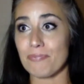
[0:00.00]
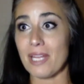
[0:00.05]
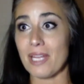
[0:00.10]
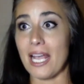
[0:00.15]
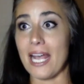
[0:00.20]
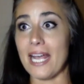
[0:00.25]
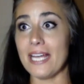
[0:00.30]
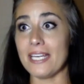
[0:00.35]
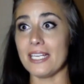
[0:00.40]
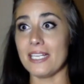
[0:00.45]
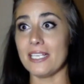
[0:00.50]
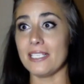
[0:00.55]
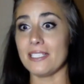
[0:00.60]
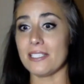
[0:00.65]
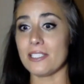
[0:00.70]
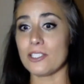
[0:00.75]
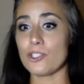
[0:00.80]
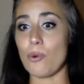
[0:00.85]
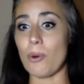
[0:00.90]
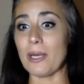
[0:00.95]
And
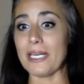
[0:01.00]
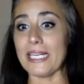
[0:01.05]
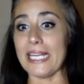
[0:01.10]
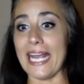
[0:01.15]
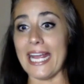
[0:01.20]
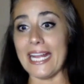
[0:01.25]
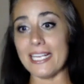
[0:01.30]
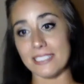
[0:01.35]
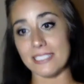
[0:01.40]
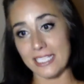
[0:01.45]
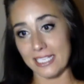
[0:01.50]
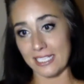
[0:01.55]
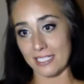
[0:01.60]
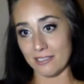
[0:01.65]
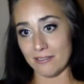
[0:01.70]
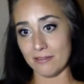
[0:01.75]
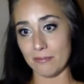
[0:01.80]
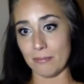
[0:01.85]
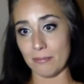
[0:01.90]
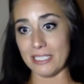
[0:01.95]
in
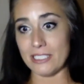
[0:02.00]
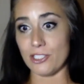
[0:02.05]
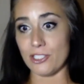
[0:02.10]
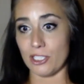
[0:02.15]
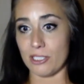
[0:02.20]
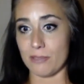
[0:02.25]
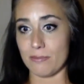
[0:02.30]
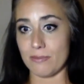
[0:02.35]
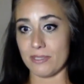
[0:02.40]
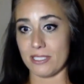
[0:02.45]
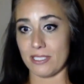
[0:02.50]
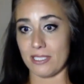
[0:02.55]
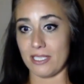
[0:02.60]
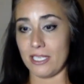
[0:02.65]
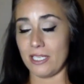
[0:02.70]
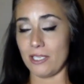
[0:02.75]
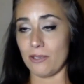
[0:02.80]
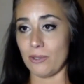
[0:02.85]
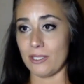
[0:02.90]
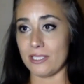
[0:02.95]
2018, midterms,
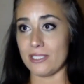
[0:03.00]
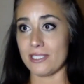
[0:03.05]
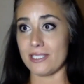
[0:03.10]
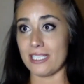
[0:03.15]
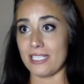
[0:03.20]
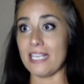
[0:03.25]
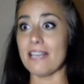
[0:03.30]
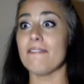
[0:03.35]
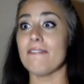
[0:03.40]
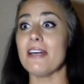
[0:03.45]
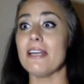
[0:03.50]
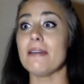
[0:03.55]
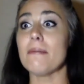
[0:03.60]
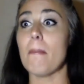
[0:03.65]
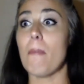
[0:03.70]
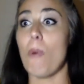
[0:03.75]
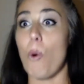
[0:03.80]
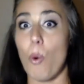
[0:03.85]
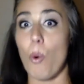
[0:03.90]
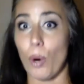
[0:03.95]
it was even
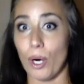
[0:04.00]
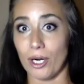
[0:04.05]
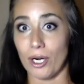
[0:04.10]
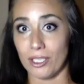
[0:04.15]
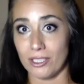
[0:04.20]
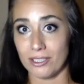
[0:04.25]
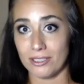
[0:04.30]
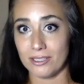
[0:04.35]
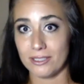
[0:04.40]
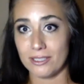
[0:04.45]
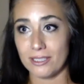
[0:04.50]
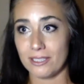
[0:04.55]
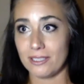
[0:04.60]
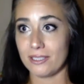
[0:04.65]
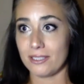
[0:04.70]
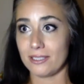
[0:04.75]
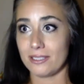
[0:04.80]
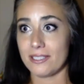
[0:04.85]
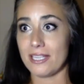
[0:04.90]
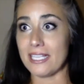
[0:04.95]
more
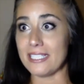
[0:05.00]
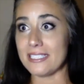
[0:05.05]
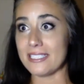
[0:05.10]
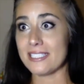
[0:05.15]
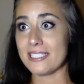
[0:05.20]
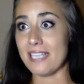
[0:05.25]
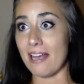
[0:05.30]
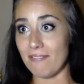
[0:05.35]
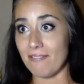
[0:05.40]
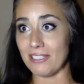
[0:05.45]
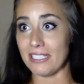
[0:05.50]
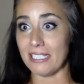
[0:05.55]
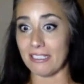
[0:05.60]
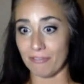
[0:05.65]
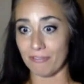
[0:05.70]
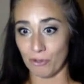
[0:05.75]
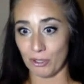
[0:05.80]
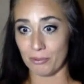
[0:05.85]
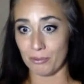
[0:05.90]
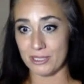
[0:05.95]
than
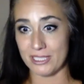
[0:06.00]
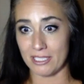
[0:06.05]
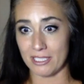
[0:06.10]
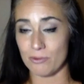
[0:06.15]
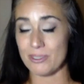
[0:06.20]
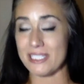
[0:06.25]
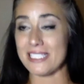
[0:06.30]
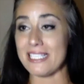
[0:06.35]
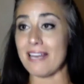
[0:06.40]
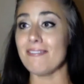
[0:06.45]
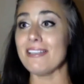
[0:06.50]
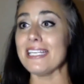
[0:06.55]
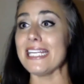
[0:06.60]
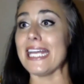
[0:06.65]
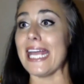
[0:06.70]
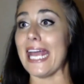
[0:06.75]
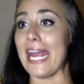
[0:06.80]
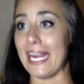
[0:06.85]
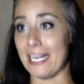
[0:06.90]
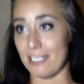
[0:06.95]
74%. It was
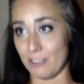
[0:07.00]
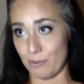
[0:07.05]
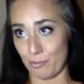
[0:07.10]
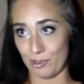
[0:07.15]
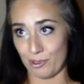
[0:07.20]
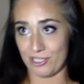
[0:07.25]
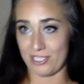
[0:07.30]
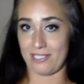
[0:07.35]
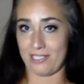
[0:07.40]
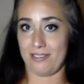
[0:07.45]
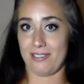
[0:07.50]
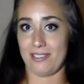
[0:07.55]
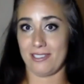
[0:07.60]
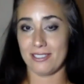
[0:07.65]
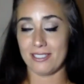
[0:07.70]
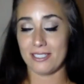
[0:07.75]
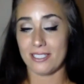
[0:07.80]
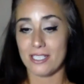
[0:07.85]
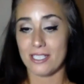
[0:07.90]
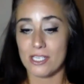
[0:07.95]
78%.
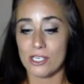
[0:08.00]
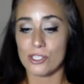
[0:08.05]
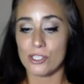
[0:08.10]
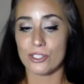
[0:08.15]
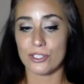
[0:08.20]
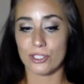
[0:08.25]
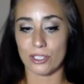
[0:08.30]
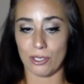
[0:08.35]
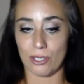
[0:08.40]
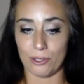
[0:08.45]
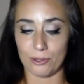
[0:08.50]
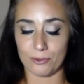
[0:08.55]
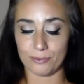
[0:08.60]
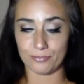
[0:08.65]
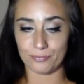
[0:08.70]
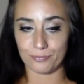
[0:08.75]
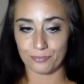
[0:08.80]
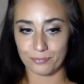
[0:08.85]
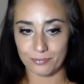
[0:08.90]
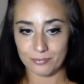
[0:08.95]
So
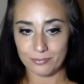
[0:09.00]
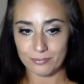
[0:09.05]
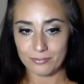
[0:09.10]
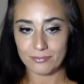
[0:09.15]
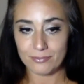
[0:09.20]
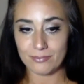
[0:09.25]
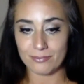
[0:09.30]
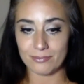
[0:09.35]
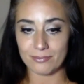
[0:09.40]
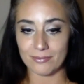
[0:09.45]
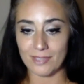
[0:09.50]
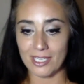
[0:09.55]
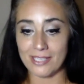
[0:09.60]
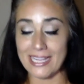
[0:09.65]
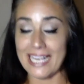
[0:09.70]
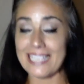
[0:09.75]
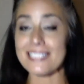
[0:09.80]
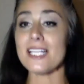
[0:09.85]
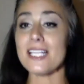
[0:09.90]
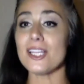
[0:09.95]

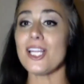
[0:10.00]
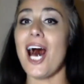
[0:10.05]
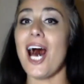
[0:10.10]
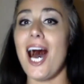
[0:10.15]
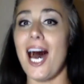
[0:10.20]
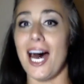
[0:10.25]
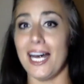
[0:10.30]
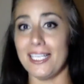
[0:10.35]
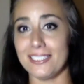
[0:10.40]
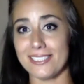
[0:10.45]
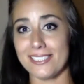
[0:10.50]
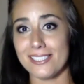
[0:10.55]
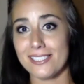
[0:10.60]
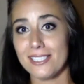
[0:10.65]
that's a lot.